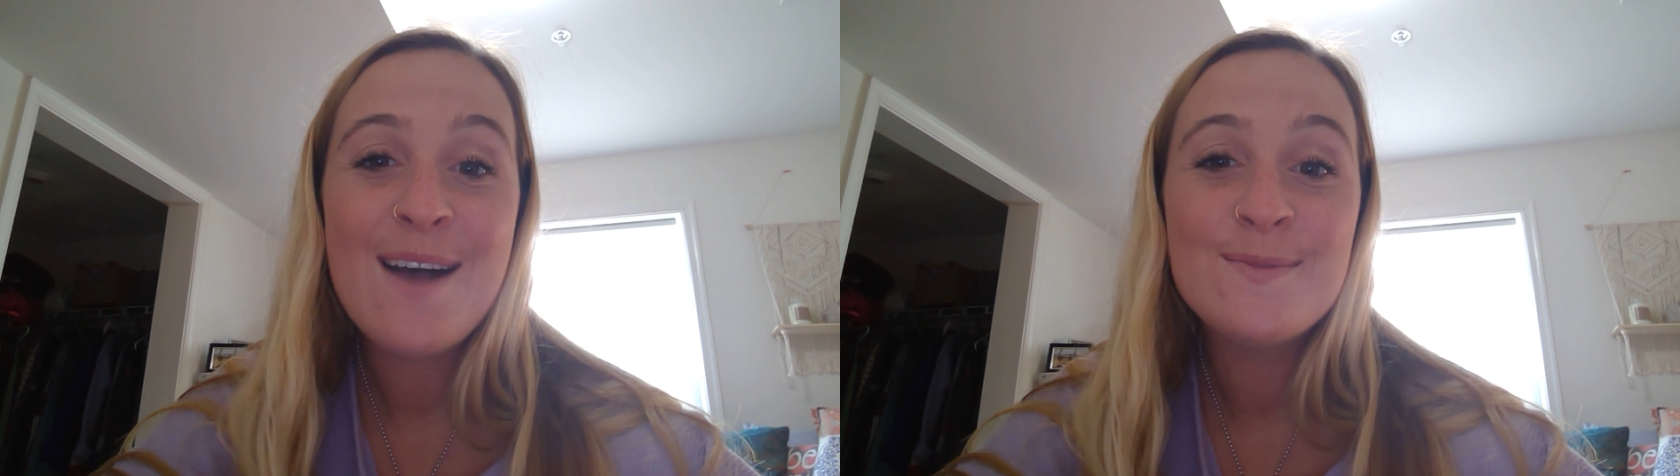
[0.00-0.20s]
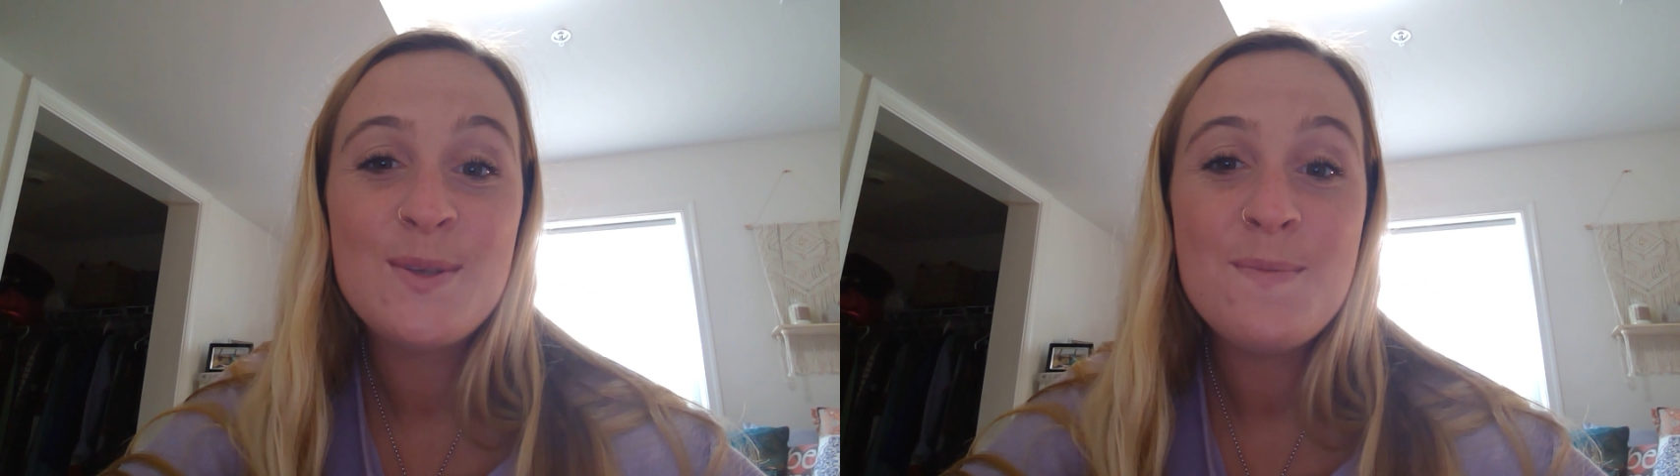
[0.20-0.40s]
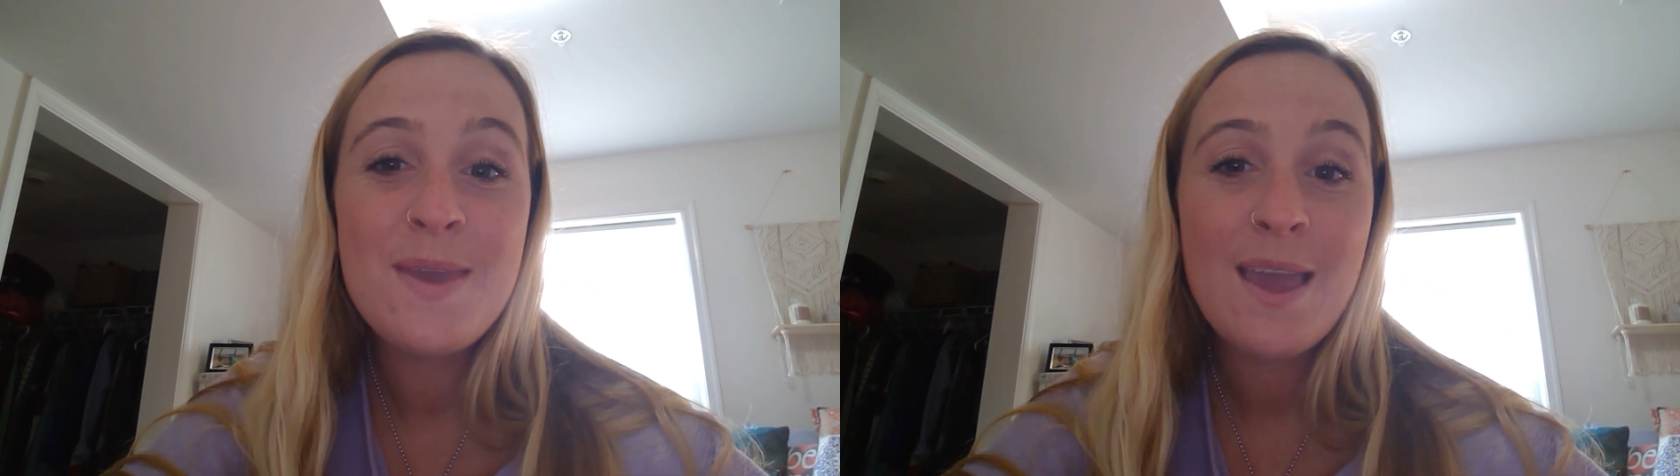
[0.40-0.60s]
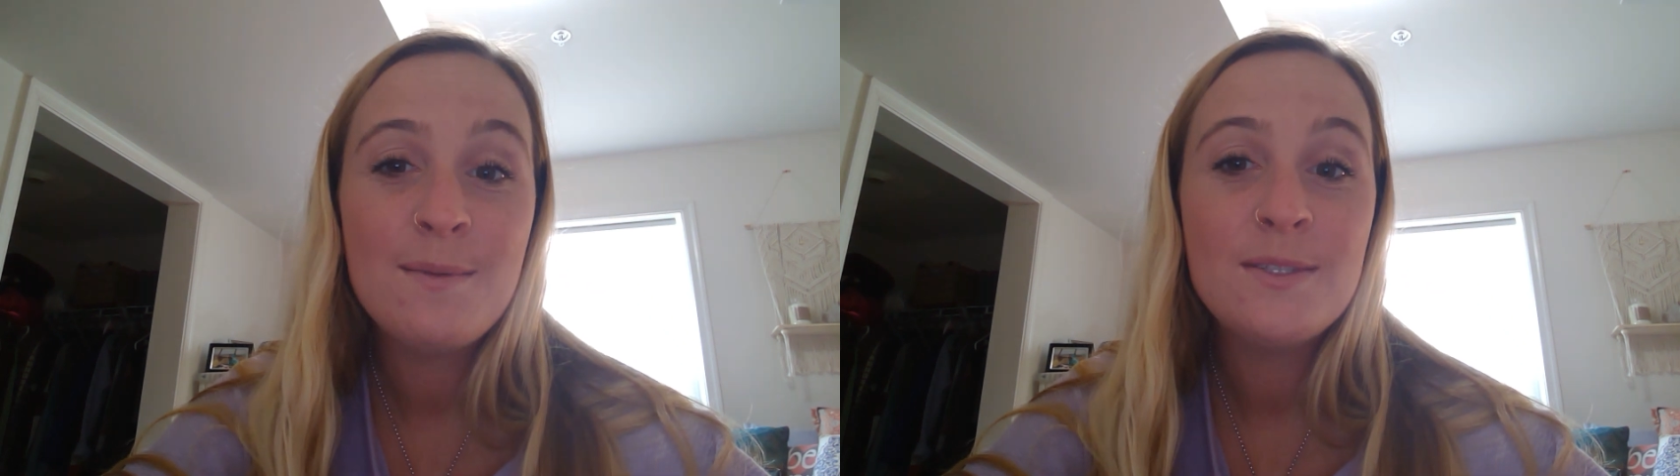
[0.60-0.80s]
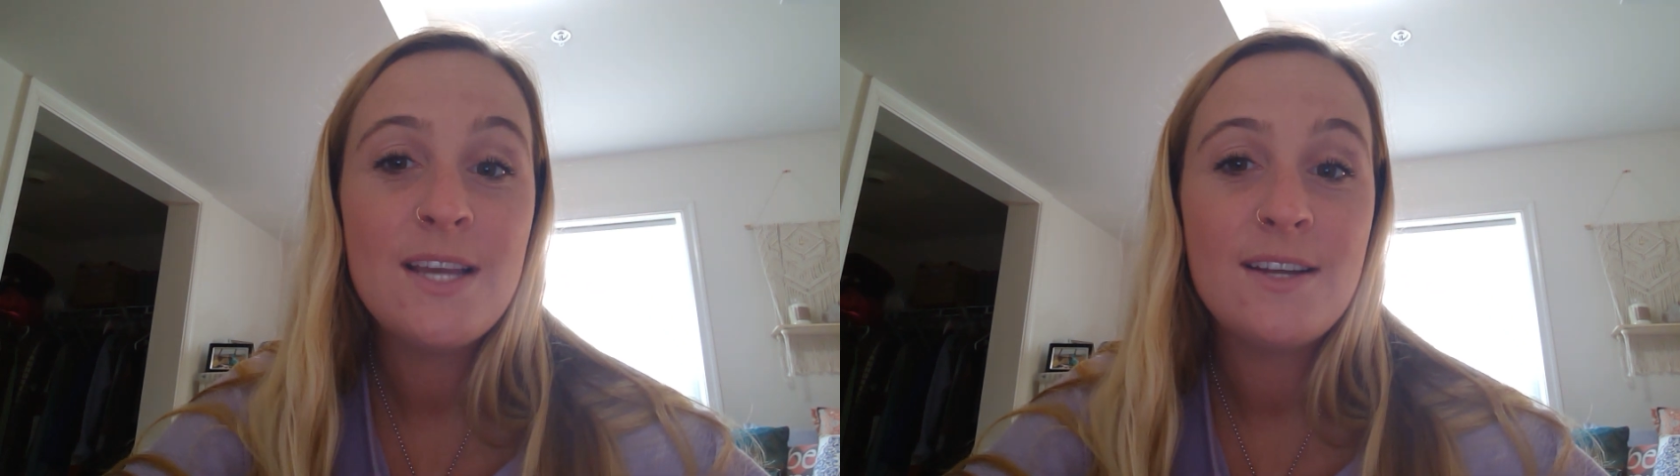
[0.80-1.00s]
So being
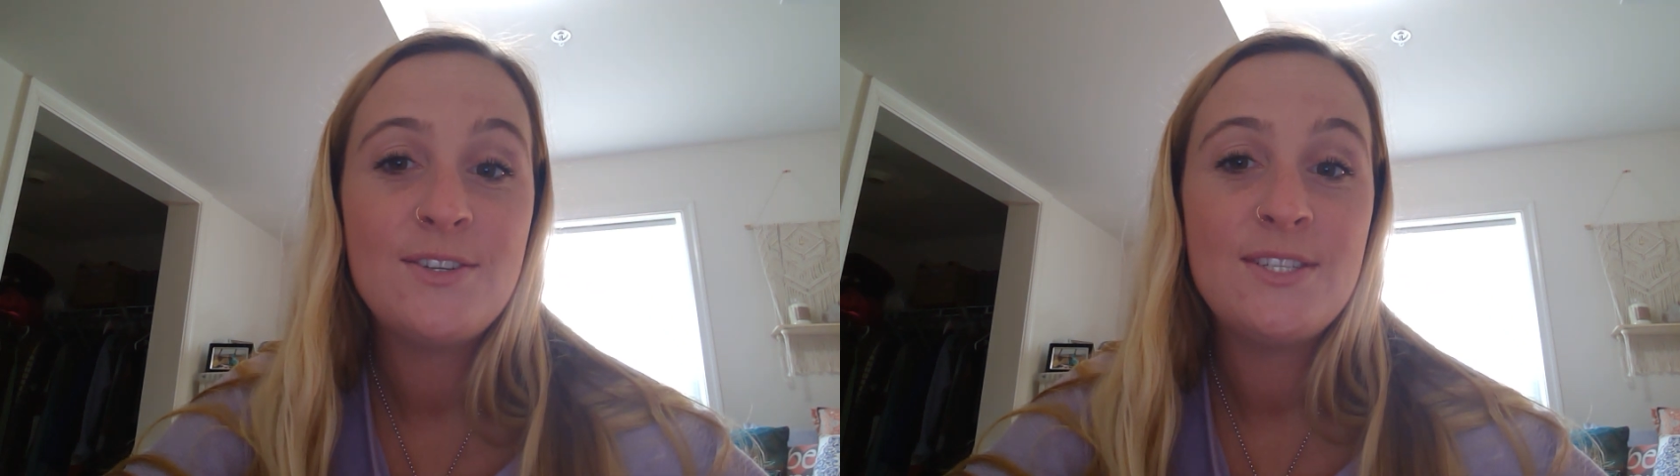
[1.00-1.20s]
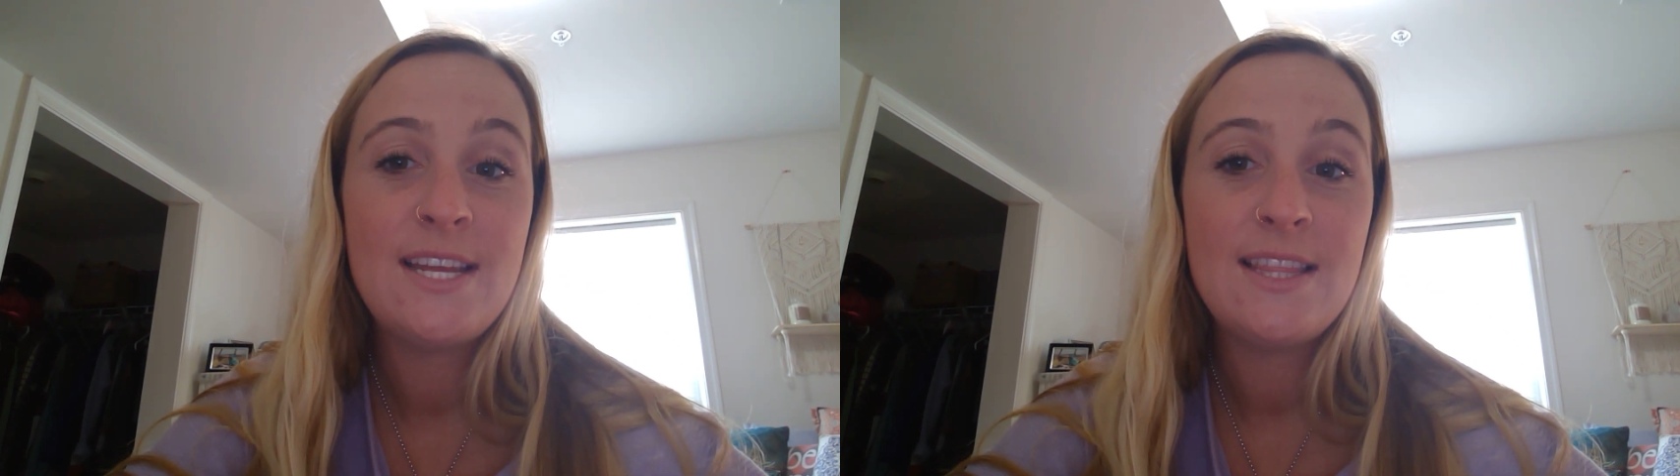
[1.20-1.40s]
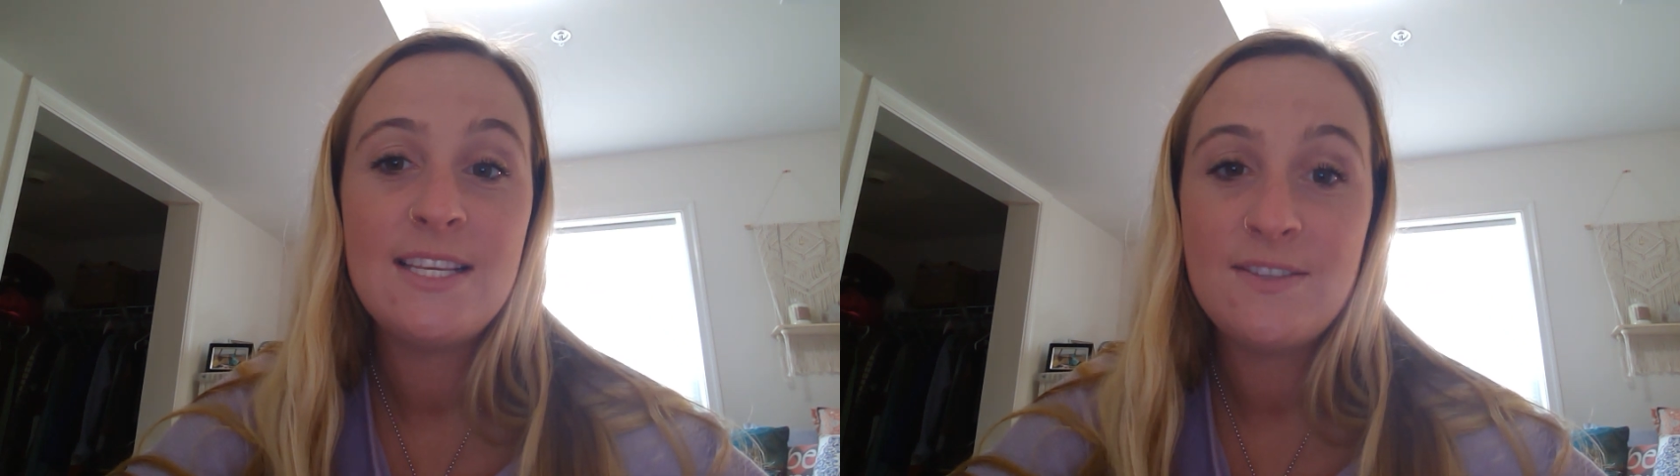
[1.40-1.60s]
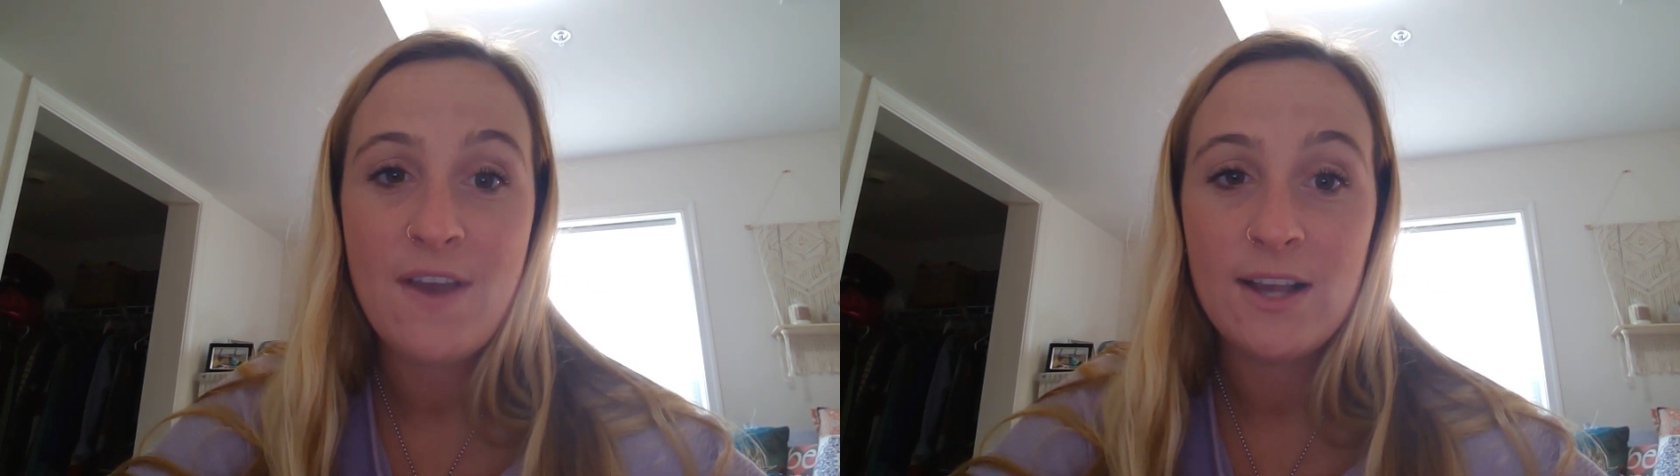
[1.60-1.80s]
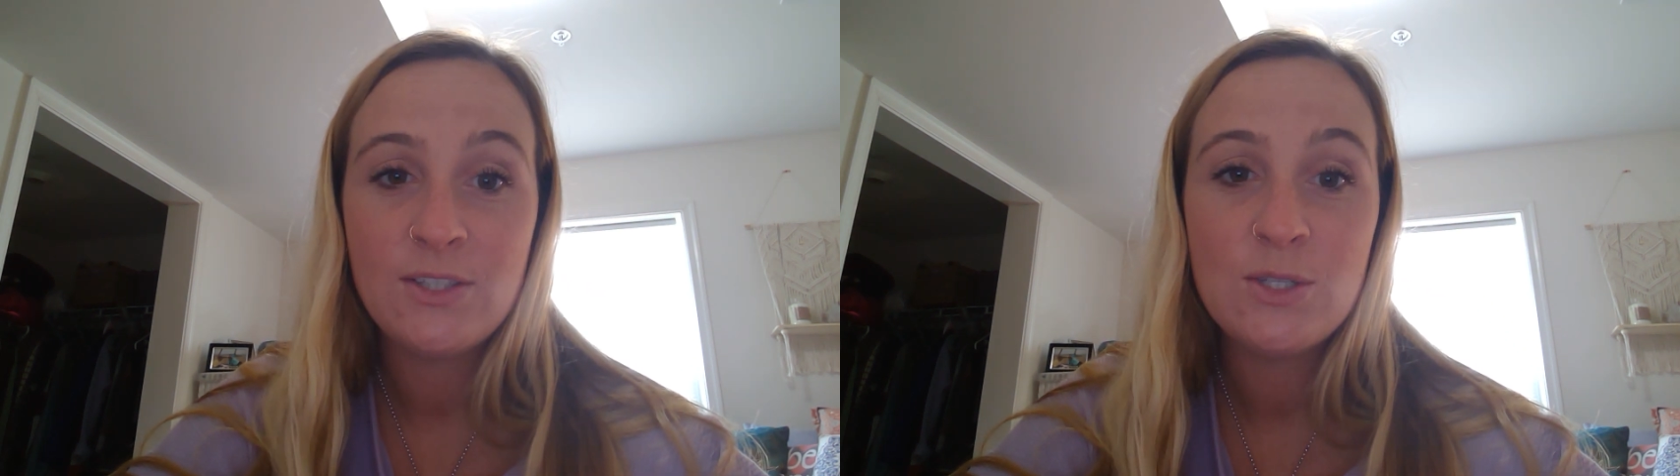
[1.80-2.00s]
able to understand these
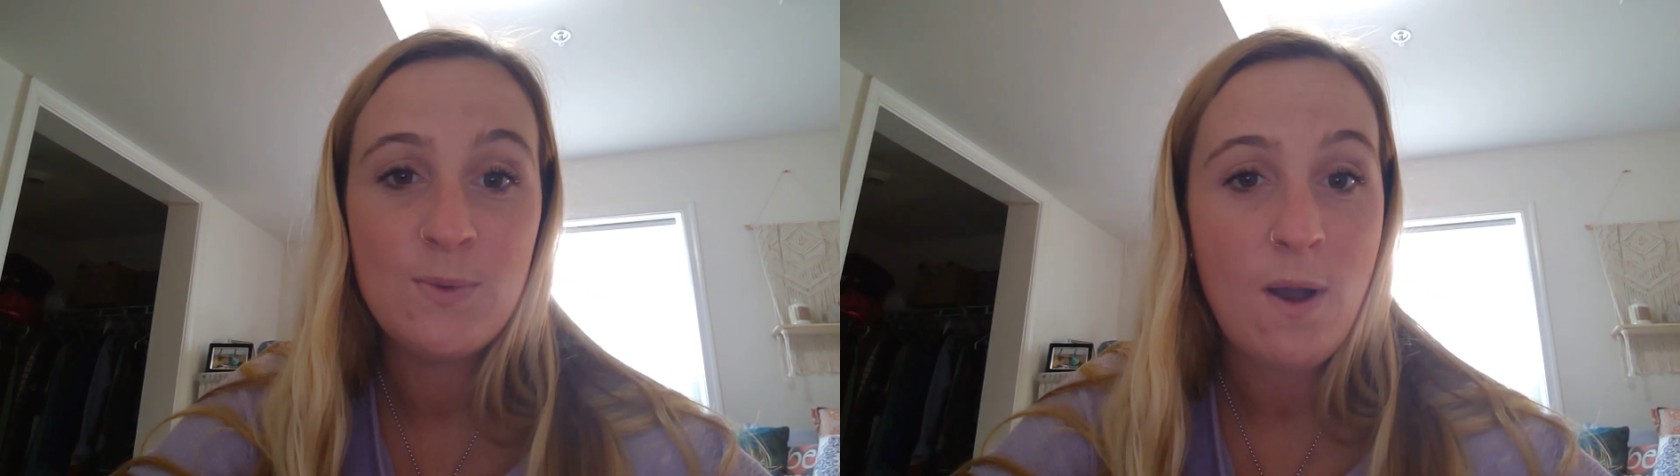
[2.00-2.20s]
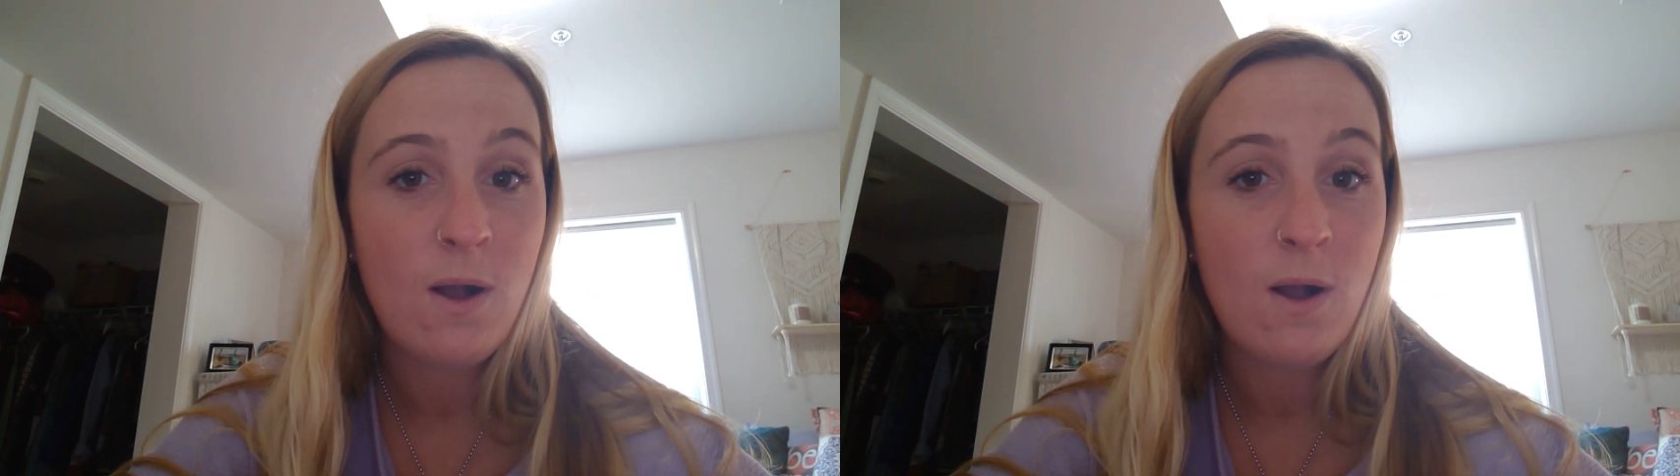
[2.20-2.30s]
factors while